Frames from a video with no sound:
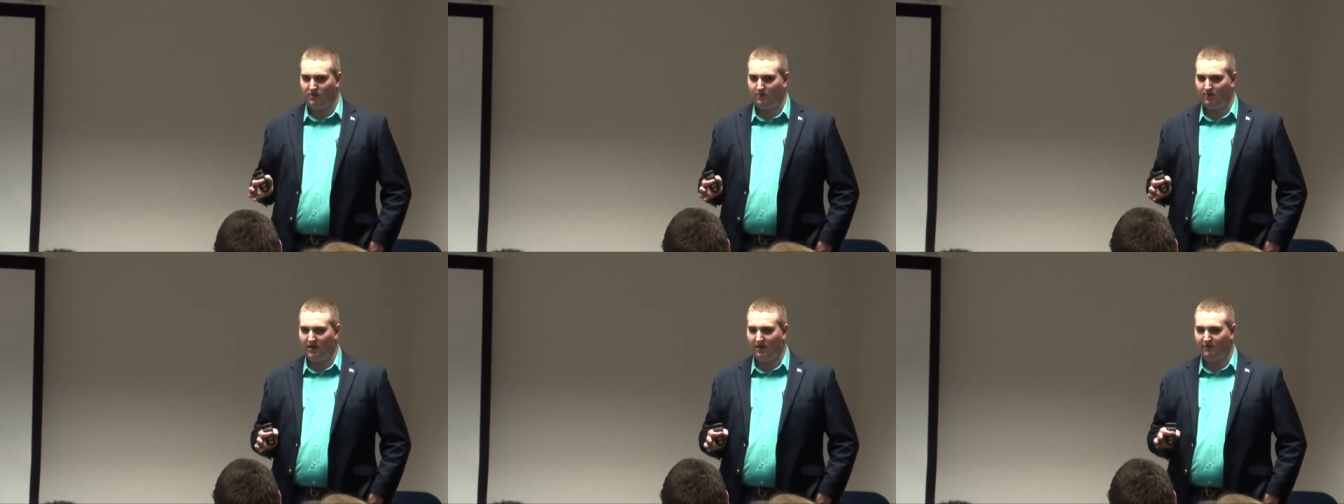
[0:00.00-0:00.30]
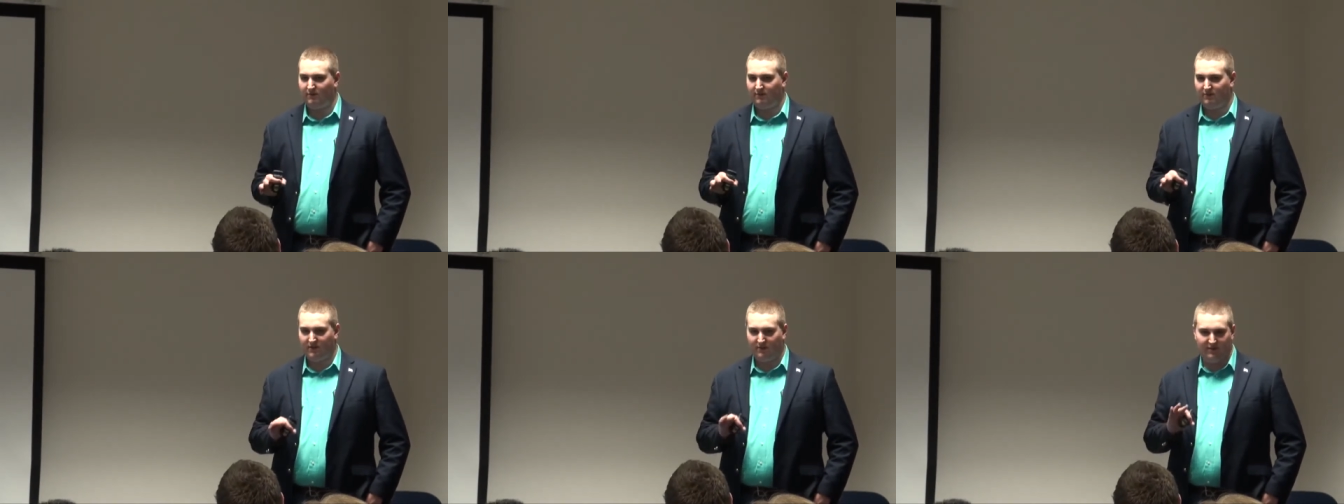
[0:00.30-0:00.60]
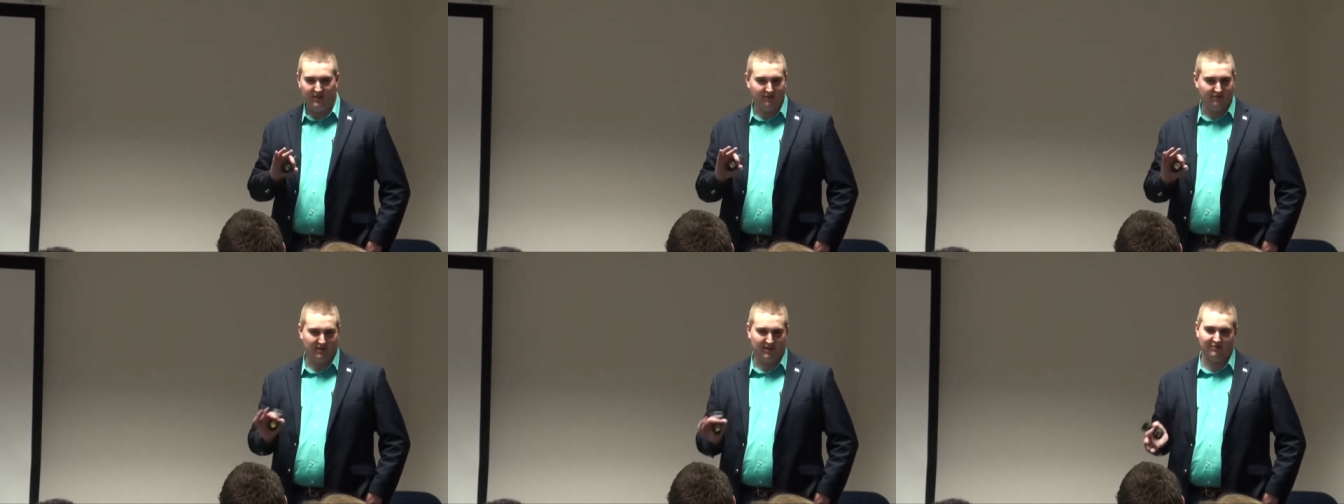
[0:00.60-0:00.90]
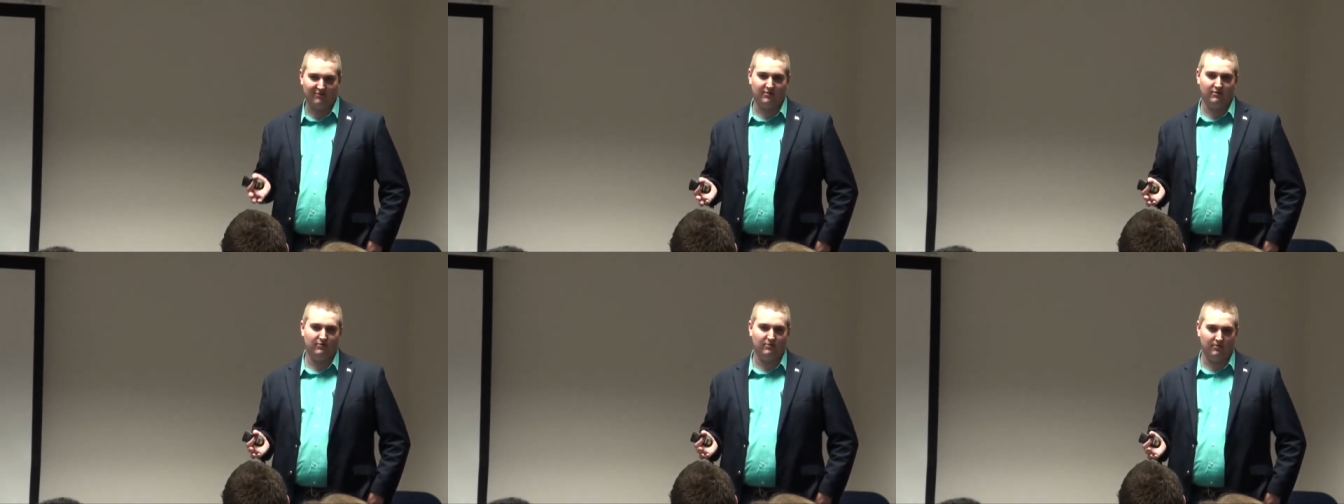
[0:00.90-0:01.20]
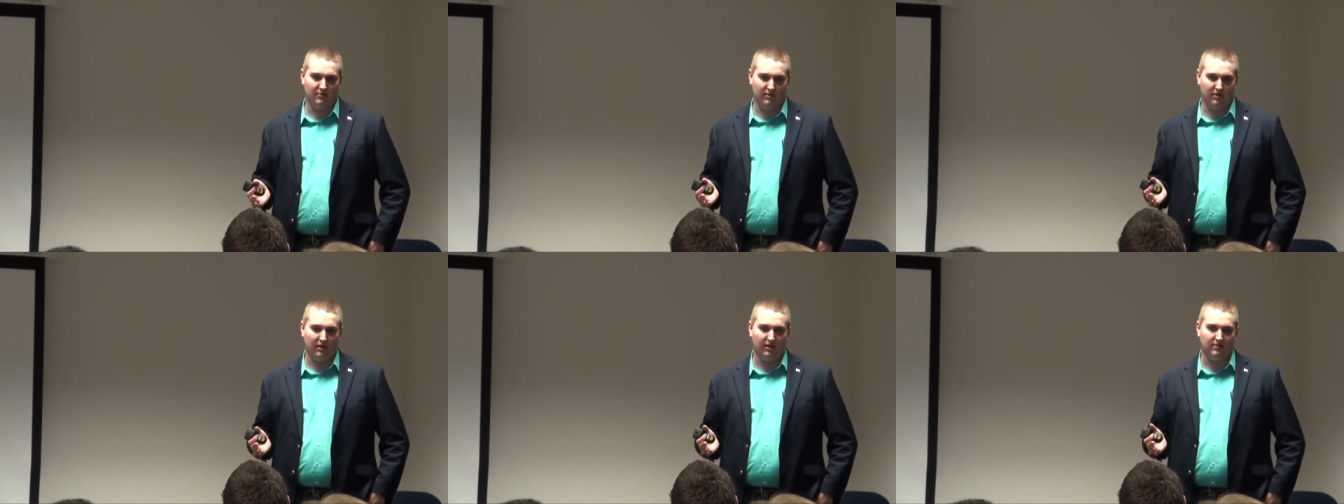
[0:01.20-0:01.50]
about
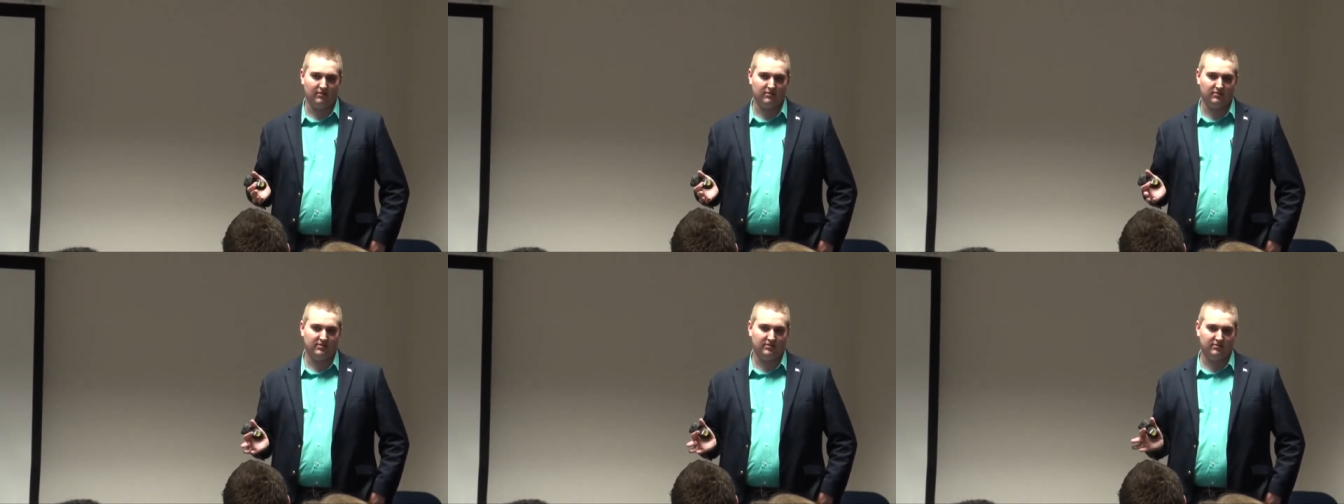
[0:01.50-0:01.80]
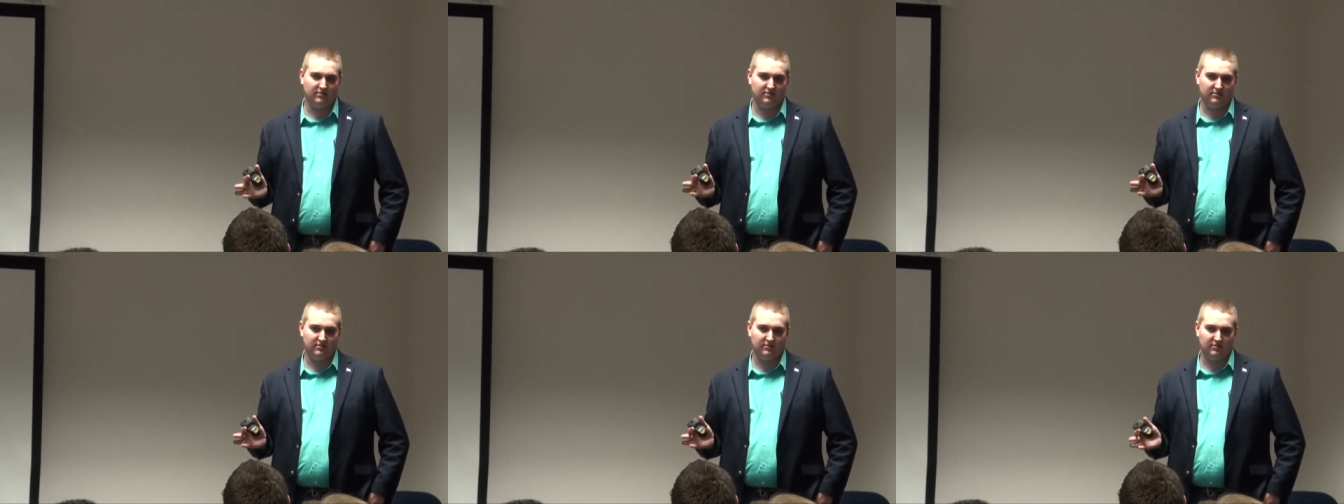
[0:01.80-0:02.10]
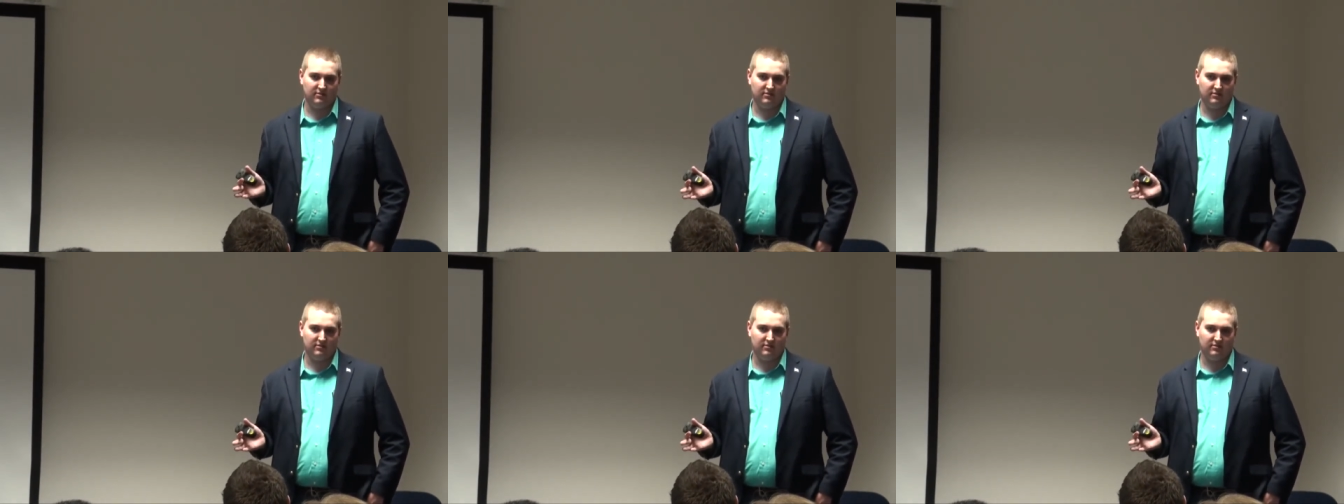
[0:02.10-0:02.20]
$5,500.